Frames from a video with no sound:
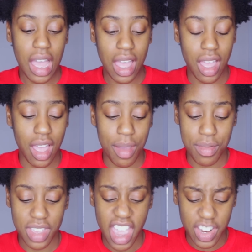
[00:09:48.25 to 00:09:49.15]

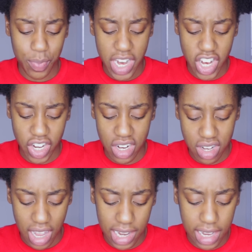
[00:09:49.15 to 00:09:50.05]
Yeah, it's pretty
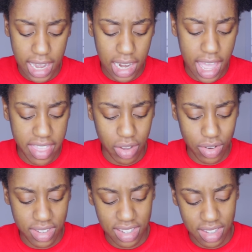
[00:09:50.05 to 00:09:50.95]
good. I kind of like the
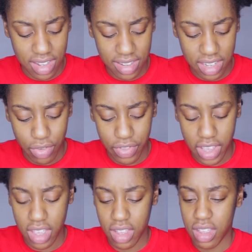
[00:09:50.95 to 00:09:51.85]
consistency of
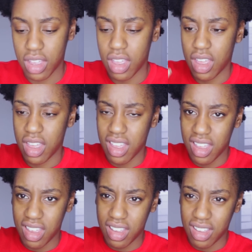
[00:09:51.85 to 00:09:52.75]
it.
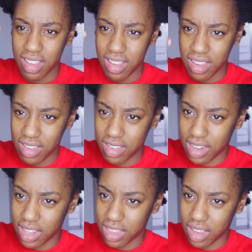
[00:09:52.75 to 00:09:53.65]

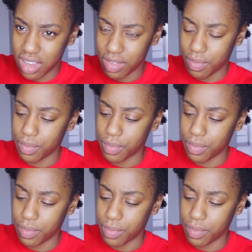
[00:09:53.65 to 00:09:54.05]
Just like that.